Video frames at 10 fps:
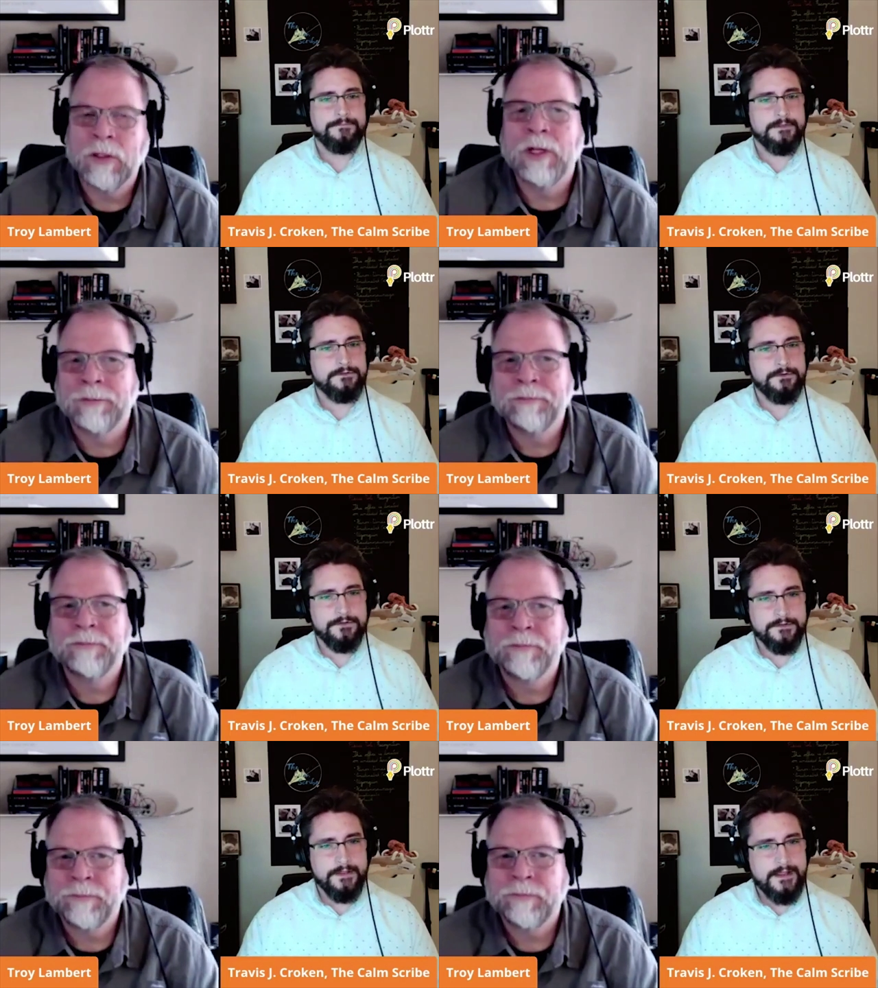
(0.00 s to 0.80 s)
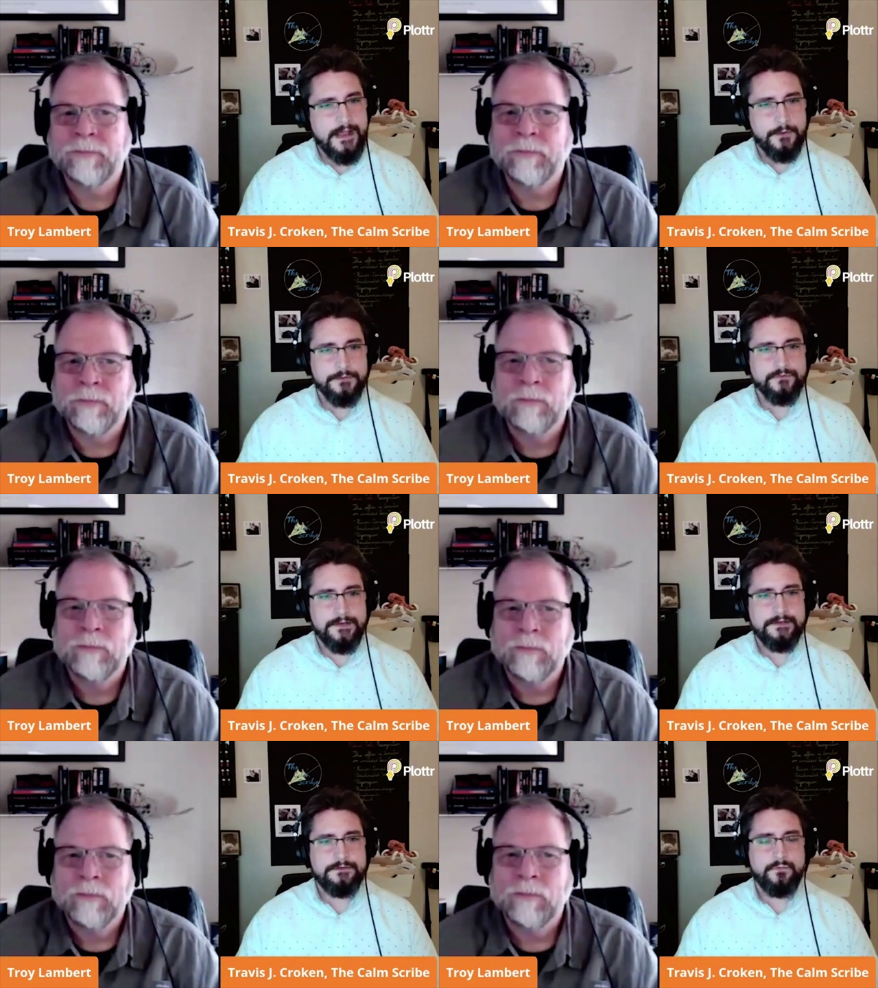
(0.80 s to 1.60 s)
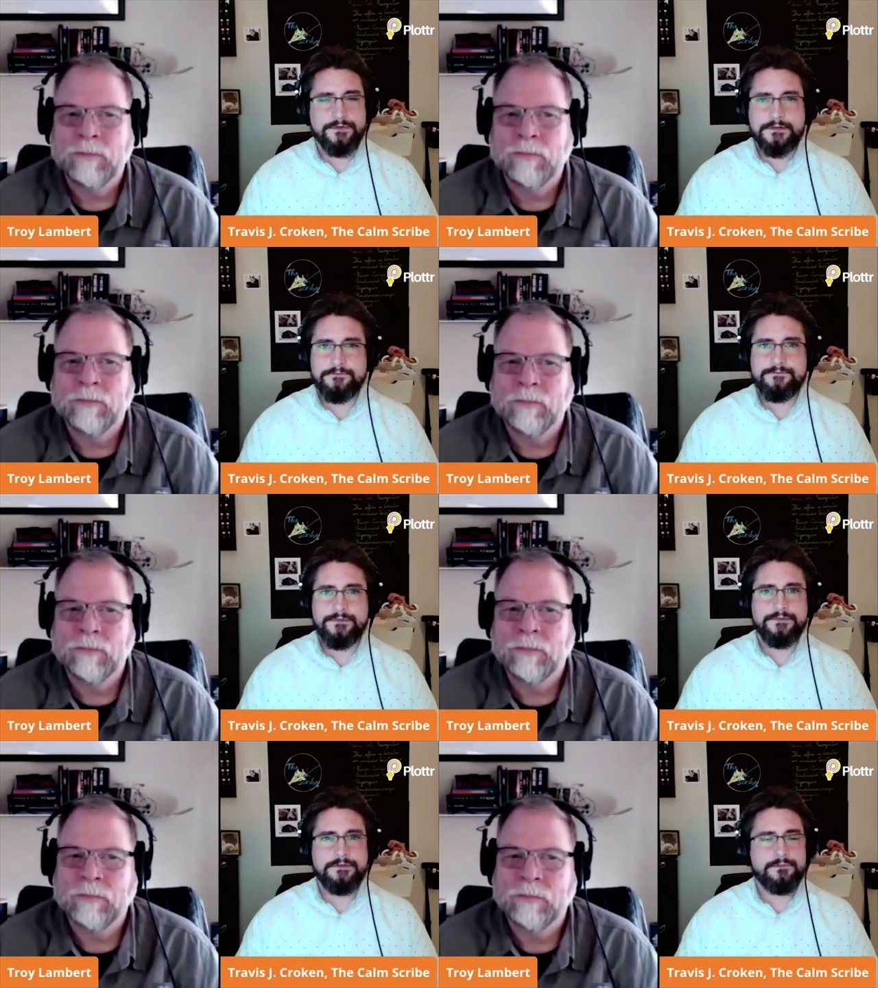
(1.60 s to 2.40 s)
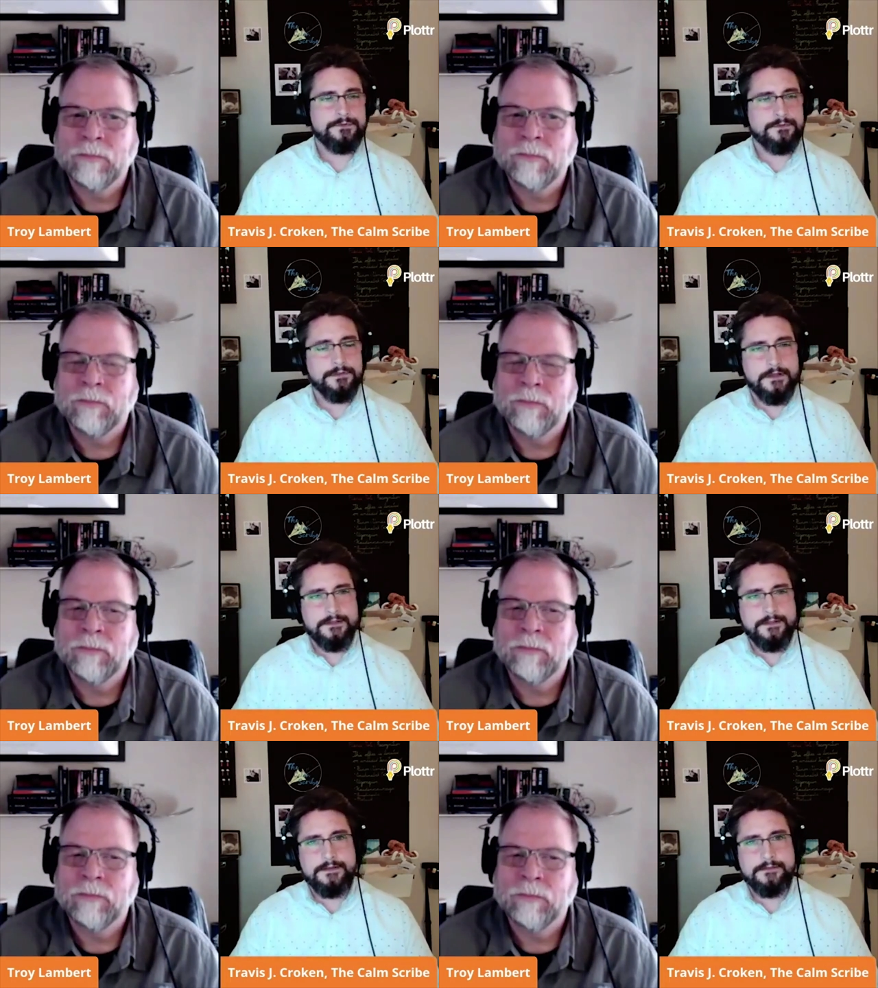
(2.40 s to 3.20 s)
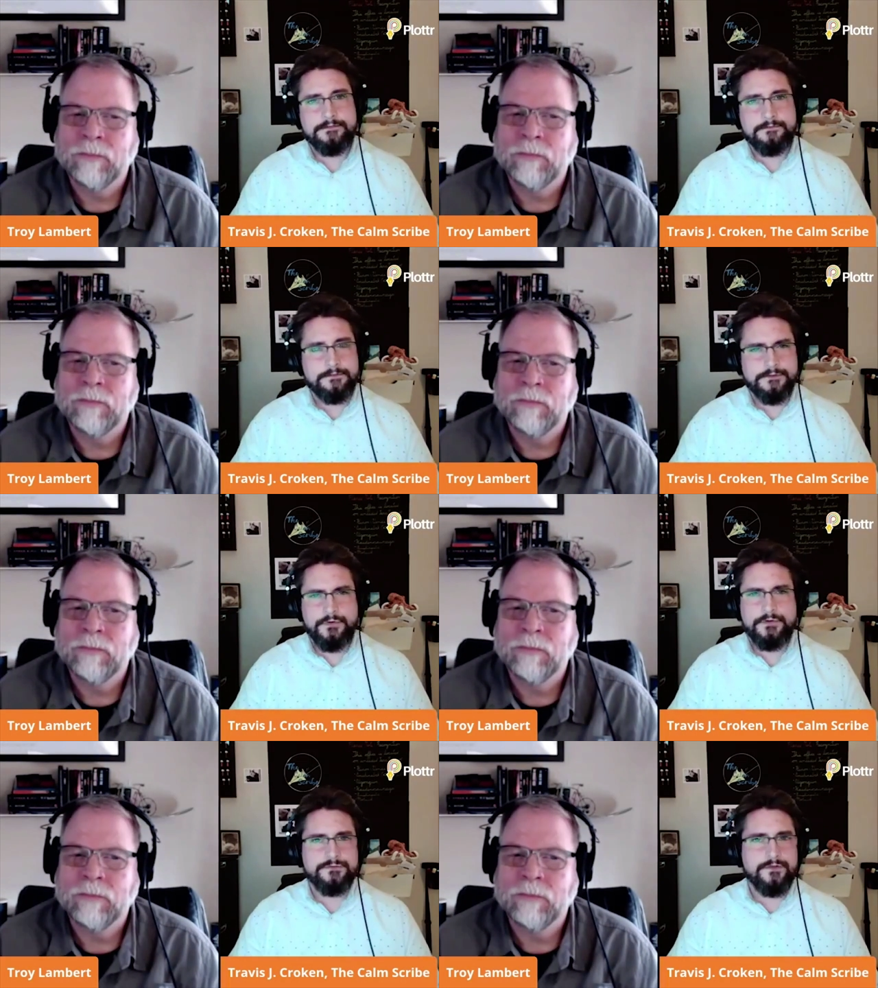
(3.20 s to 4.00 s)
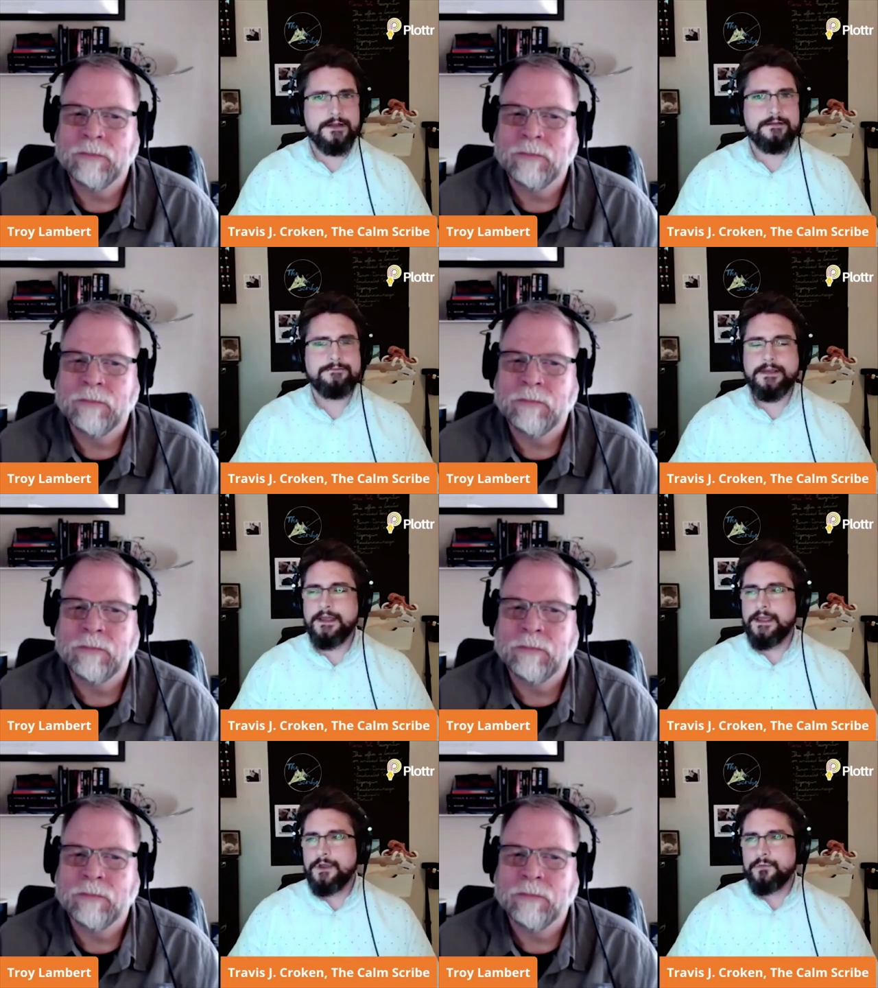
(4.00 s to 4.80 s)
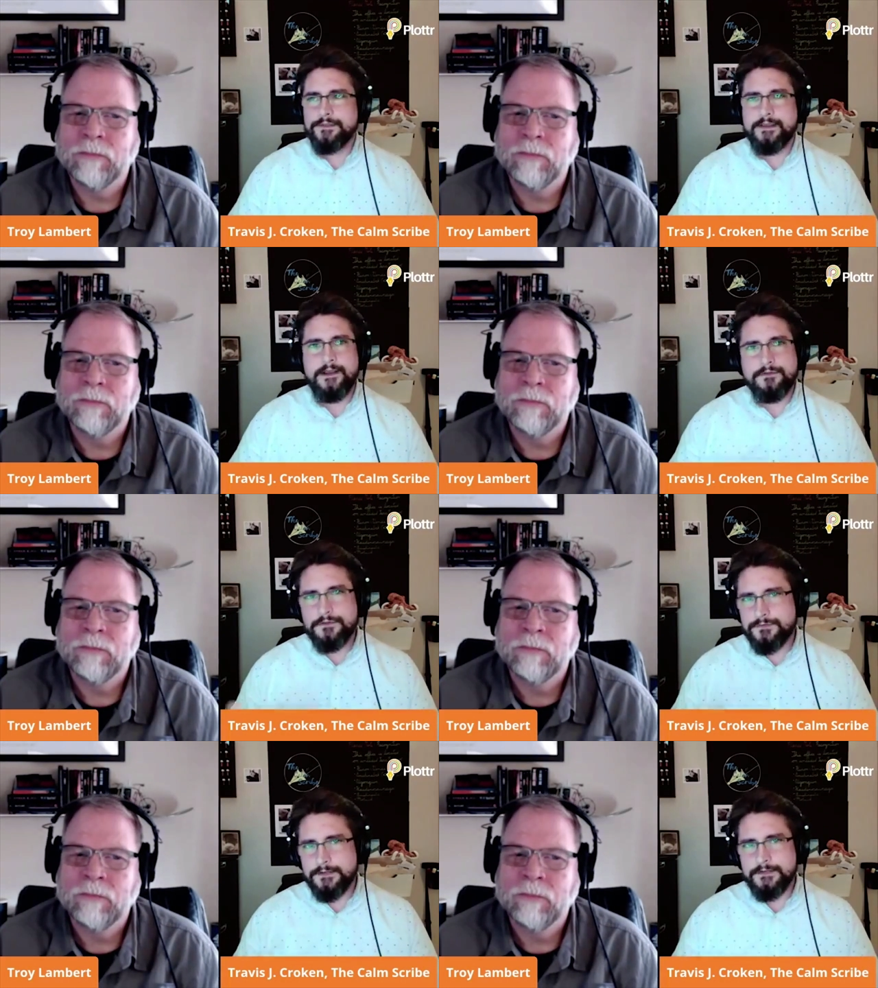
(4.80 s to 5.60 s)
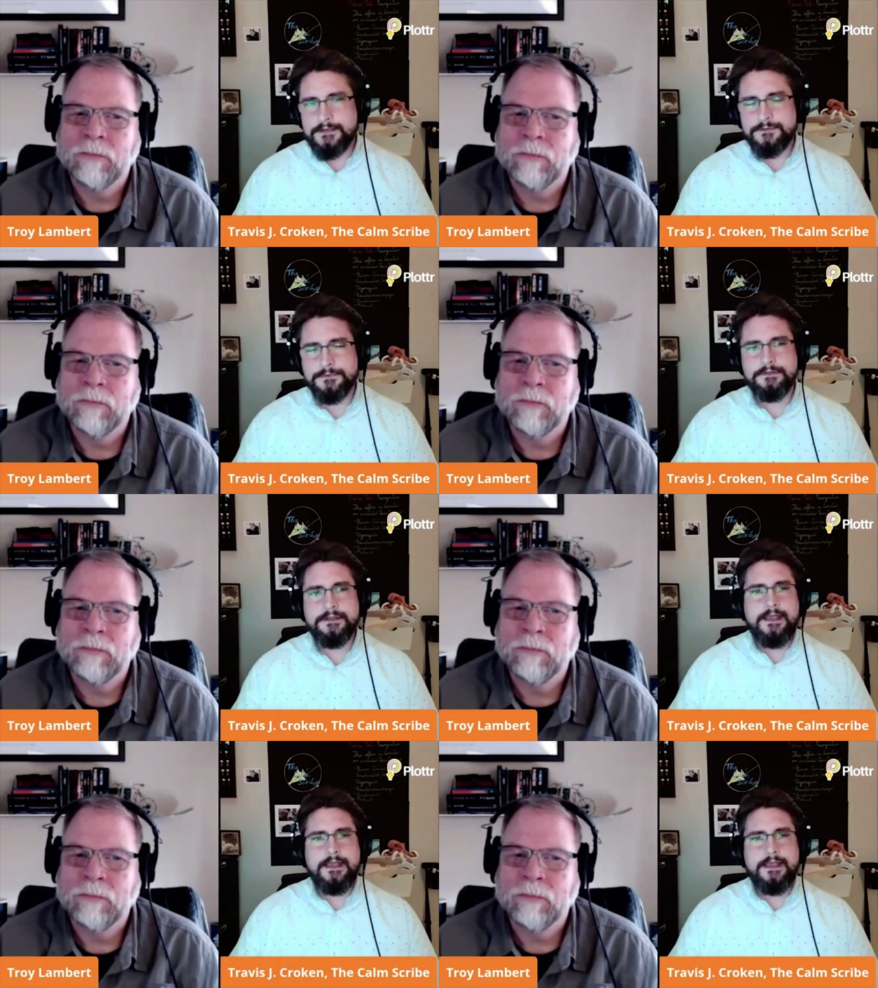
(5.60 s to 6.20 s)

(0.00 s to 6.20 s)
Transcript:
Speaker 1: did you dislike how it was written was it confusing was the plot line too contrived were the characters unlikable